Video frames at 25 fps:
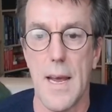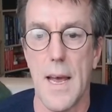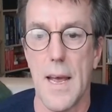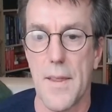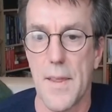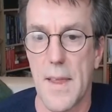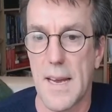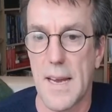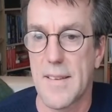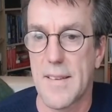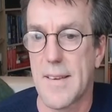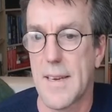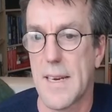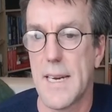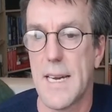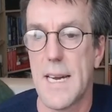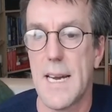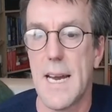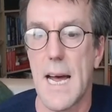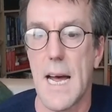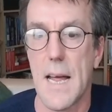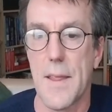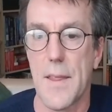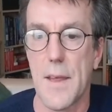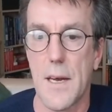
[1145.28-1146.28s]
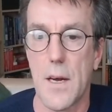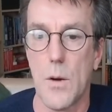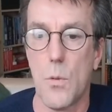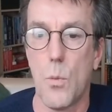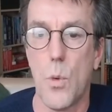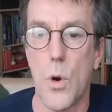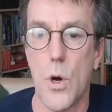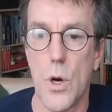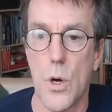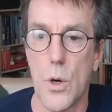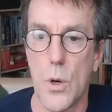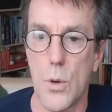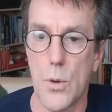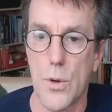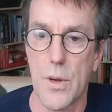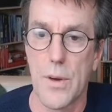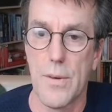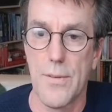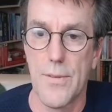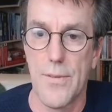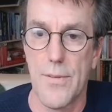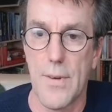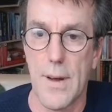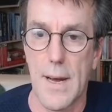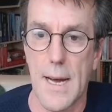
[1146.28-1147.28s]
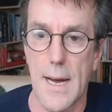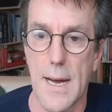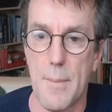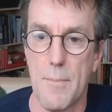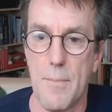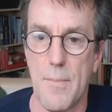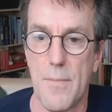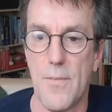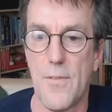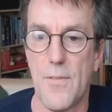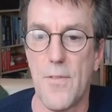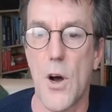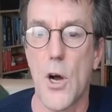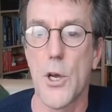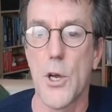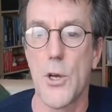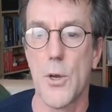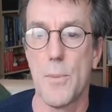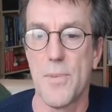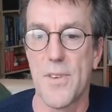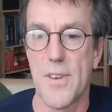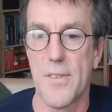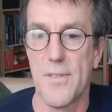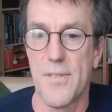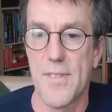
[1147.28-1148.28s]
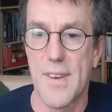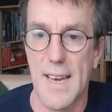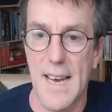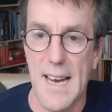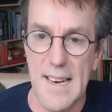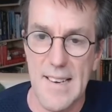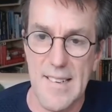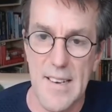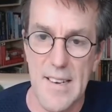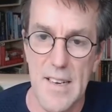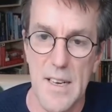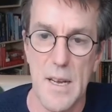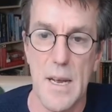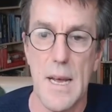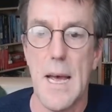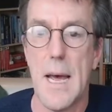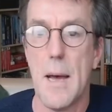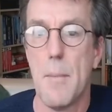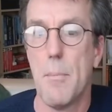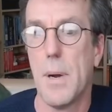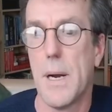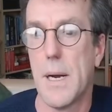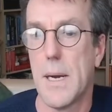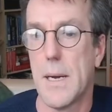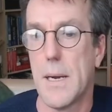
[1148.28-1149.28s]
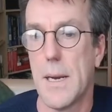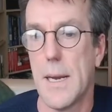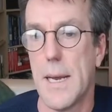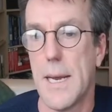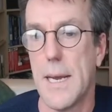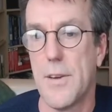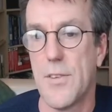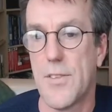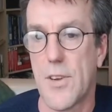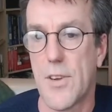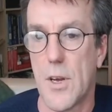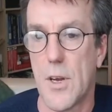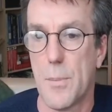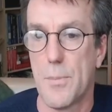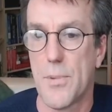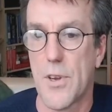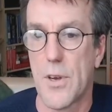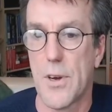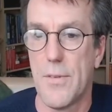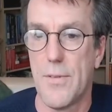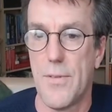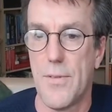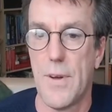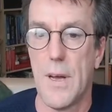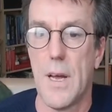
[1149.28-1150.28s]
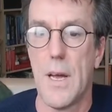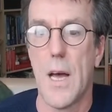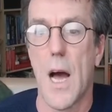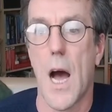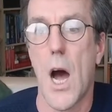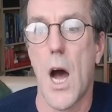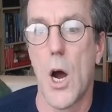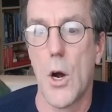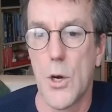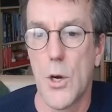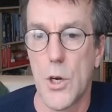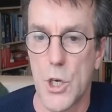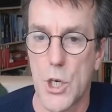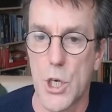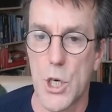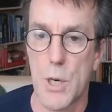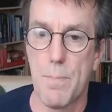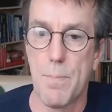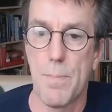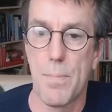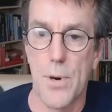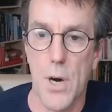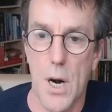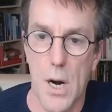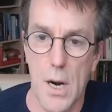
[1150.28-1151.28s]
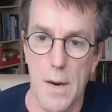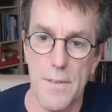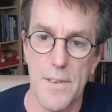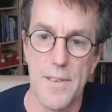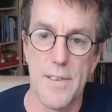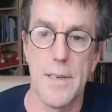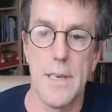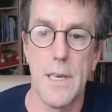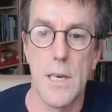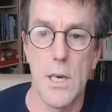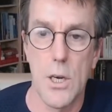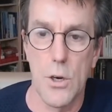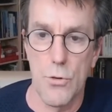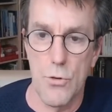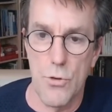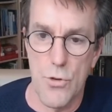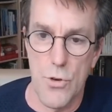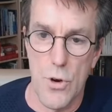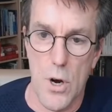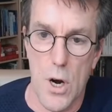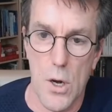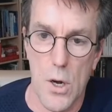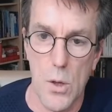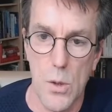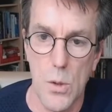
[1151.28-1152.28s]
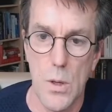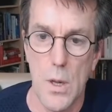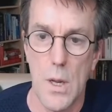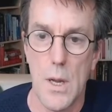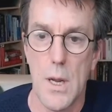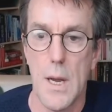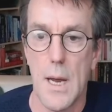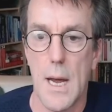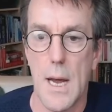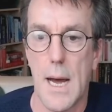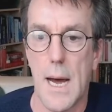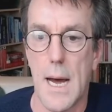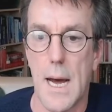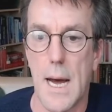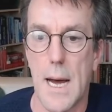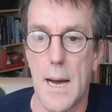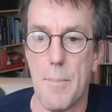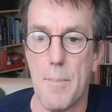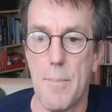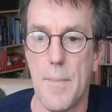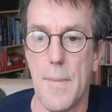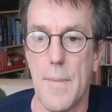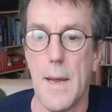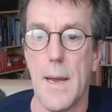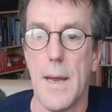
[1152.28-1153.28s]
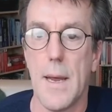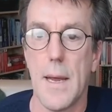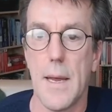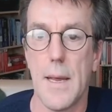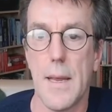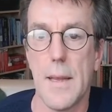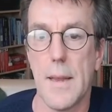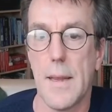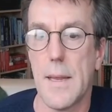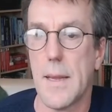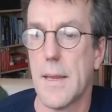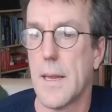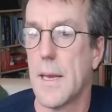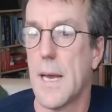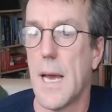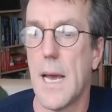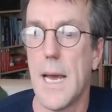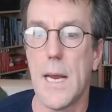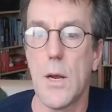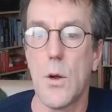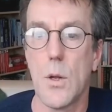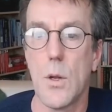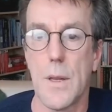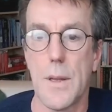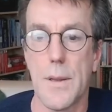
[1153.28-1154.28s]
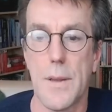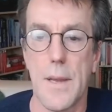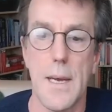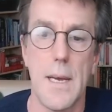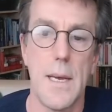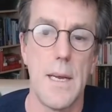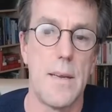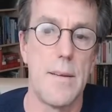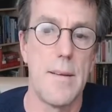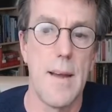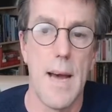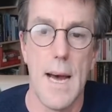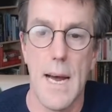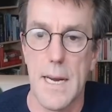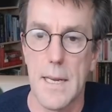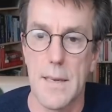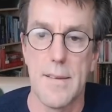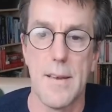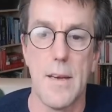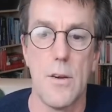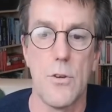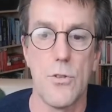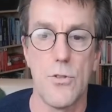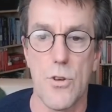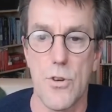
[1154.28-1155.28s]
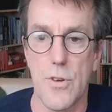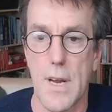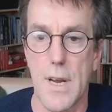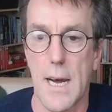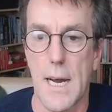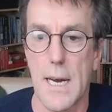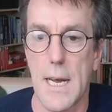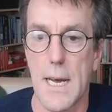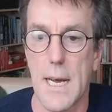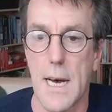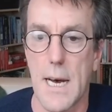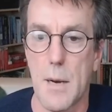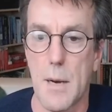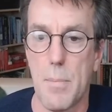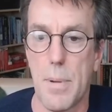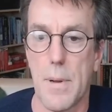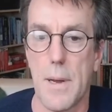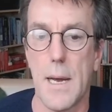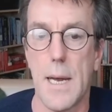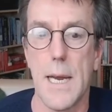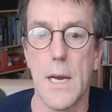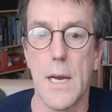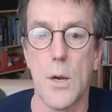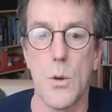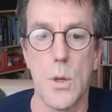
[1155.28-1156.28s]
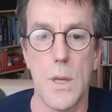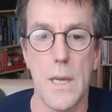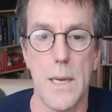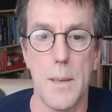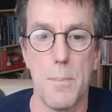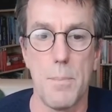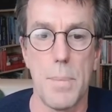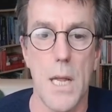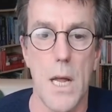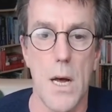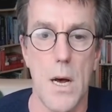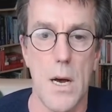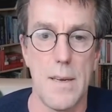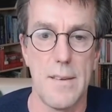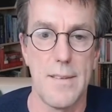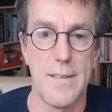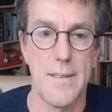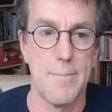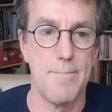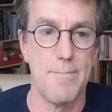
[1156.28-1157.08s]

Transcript: that's another world of volumes of data. But in terms of ownership, privacy, control, the Telstra Data Hub equally applies.